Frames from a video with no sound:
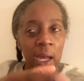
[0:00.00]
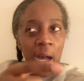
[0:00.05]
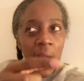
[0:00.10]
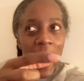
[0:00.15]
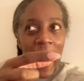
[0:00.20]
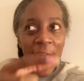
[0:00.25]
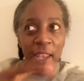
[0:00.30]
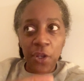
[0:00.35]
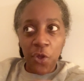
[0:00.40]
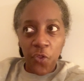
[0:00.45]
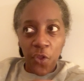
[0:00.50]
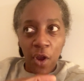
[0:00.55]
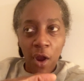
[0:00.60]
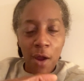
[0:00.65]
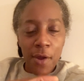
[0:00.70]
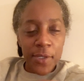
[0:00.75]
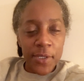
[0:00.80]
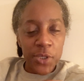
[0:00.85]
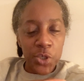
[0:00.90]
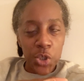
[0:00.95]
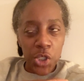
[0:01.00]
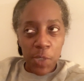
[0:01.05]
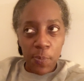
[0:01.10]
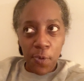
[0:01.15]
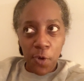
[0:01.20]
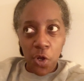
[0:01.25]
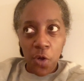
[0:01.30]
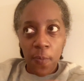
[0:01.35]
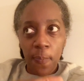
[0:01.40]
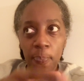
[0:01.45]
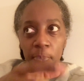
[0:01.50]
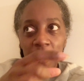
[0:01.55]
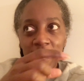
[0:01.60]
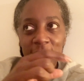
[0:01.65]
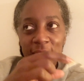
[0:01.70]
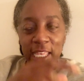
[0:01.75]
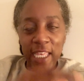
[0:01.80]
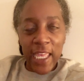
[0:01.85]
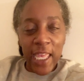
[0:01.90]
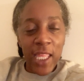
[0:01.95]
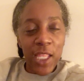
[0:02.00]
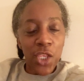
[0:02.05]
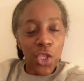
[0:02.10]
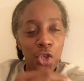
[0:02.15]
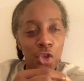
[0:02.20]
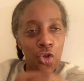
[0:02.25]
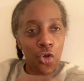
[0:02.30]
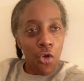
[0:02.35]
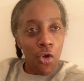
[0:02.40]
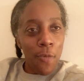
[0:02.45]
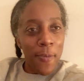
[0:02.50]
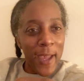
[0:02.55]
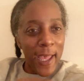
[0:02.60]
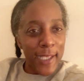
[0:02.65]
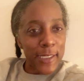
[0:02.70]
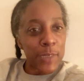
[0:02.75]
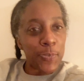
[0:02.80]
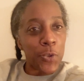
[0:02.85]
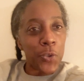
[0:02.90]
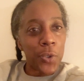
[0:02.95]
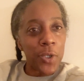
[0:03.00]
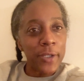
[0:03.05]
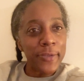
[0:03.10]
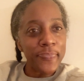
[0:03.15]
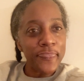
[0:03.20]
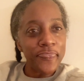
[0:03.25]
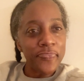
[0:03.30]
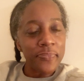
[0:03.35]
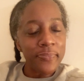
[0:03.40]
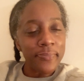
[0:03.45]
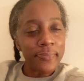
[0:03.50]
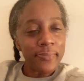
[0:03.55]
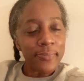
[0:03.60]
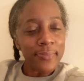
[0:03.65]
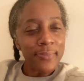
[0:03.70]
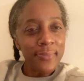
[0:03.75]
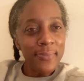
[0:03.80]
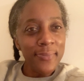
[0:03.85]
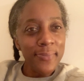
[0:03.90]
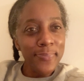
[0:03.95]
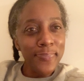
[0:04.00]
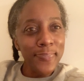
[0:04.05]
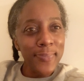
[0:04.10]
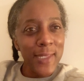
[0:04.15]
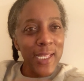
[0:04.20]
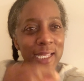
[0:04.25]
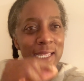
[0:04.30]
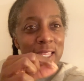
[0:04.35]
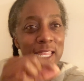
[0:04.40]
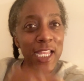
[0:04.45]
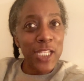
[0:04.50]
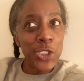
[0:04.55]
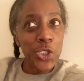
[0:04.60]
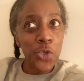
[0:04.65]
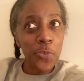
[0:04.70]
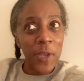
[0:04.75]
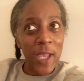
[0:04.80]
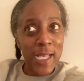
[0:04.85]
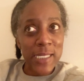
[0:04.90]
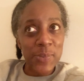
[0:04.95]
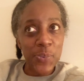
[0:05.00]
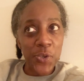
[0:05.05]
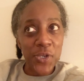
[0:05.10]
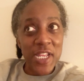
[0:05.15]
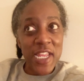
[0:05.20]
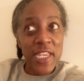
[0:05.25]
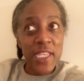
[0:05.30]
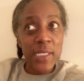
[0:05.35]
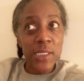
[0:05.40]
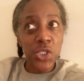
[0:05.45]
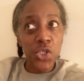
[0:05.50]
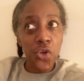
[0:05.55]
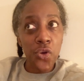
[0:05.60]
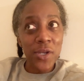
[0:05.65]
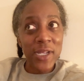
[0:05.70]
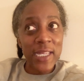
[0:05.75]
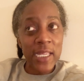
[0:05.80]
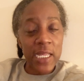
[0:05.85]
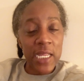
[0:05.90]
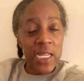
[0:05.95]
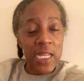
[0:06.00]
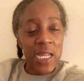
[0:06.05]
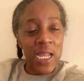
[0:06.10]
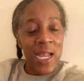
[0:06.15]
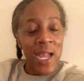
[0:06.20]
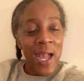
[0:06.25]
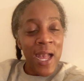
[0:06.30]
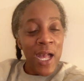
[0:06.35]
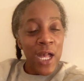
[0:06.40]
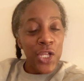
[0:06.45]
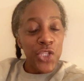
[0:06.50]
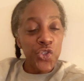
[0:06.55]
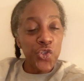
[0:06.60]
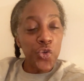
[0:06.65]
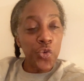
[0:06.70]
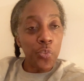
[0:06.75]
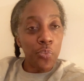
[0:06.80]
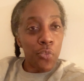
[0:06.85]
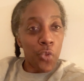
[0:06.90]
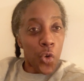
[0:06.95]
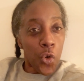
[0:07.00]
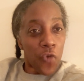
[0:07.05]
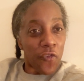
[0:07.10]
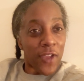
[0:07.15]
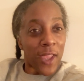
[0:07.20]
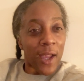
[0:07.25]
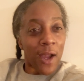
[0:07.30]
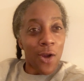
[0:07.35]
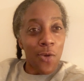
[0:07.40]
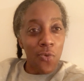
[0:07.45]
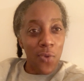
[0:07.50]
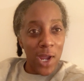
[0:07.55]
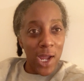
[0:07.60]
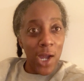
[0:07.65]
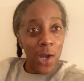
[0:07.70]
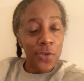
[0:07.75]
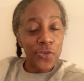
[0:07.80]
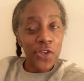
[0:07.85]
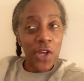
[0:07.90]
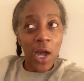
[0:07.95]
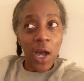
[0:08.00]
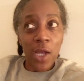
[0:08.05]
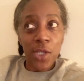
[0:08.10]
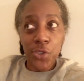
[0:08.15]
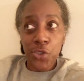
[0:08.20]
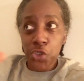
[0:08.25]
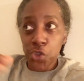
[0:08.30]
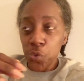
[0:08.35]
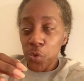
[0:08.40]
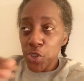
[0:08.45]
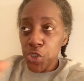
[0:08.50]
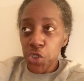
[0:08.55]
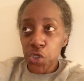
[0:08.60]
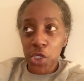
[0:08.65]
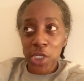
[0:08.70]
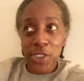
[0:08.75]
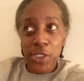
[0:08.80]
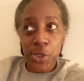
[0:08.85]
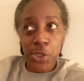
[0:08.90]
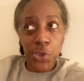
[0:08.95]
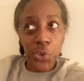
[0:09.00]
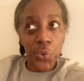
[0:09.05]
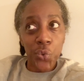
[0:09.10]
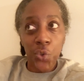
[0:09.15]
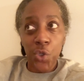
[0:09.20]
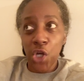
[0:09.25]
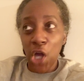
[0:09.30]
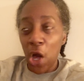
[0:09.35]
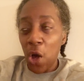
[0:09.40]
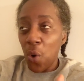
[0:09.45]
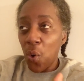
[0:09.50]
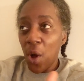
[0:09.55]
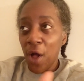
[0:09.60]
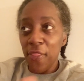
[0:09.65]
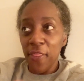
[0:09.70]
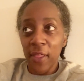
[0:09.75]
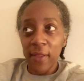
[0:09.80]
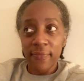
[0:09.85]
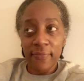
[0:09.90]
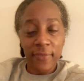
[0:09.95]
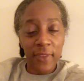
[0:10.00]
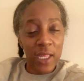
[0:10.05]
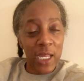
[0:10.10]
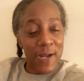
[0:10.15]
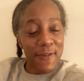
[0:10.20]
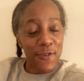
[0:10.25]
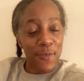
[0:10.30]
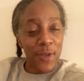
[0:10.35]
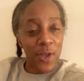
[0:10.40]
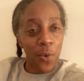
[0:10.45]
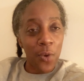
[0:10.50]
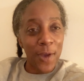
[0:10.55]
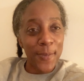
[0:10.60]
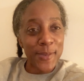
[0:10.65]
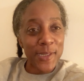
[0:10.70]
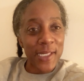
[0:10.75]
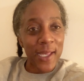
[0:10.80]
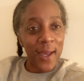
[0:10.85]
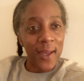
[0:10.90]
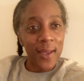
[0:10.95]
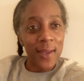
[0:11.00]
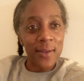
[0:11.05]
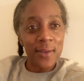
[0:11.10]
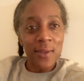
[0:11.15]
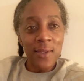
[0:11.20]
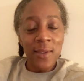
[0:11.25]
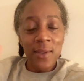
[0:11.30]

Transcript: I know the card is cheaper. Get your passport. Get your passport. It is your key to moving around. Do what you need to do. Go on the government website.